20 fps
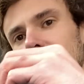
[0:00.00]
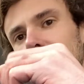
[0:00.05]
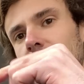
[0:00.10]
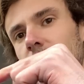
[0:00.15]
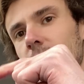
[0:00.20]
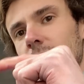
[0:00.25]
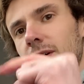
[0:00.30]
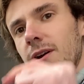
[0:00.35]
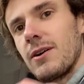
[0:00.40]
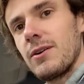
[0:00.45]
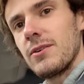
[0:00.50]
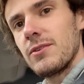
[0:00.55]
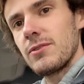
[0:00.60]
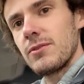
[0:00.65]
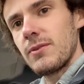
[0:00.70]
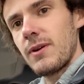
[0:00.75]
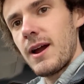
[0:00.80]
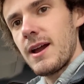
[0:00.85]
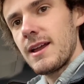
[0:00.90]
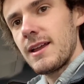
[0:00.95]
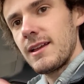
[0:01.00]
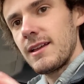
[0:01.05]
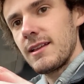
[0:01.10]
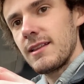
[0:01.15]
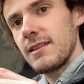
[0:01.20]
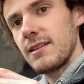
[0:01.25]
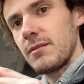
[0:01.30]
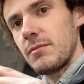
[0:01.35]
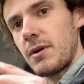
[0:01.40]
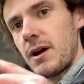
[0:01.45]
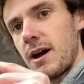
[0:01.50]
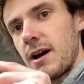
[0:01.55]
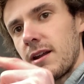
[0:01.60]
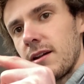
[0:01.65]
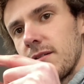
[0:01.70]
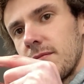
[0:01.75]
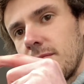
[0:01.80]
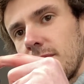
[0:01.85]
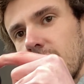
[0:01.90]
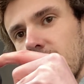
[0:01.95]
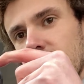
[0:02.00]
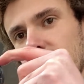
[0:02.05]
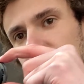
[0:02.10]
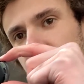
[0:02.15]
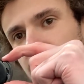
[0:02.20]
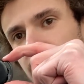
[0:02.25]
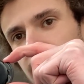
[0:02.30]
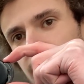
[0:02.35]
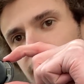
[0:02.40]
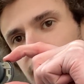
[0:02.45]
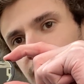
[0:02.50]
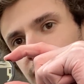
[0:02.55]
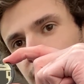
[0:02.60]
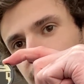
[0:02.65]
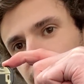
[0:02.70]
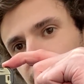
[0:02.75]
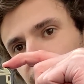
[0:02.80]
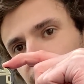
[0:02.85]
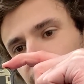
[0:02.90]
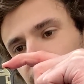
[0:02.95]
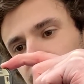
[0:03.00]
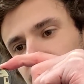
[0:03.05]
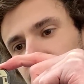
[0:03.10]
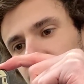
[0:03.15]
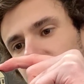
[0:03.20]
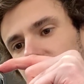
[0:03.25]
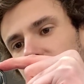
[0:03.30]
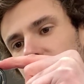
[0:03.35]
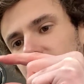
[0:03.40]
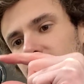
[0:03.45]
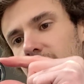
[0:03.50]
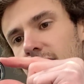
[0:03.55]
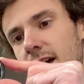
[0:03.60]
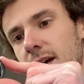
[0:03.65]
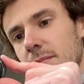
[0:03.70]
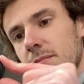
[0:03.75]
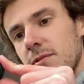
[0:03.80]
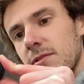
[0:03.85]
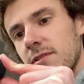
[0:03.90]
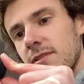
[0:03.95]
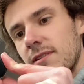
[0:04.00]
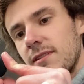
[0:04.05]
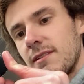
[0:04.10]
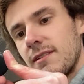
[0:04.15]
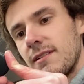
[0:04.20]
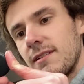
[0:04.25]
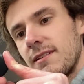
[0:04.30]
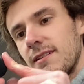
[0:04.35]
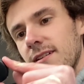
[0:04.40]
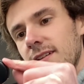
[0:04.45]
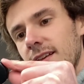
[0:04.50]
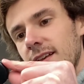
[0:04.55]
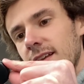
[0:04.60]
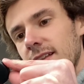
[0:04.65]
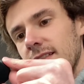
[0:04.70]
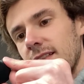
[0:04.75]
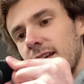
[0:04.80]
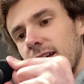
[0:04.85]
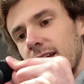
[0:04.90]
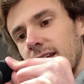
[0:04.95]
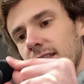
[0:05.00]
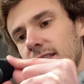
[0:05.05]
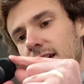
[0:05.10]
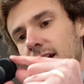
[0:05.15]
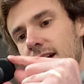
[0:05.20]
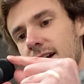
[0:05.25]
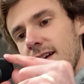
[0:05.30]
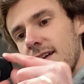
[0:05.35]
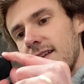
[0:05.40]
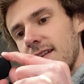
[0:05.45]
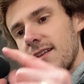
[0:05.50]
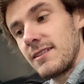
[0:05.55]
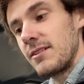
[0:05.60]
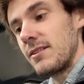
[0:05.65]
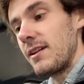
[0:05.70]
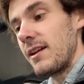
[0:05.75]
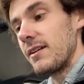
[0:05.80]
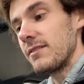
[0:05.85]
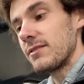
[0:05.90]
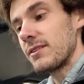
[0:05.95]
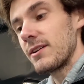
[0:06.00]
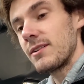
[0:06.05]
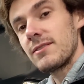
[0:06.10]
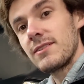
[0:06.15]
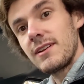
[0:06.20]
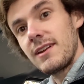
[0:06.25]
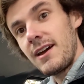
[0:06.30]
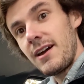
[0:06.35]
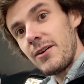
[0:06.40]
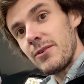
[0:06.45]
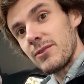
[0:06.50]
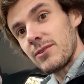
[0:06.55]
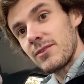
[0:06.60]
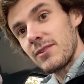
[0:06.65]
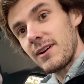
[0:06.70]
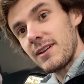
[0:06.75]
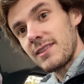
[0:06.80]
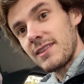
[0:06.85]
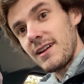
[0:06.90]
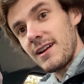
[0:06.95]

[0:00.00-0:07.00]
So it goes right in the bottom and it just snaps in like that. You'd never even know, it's right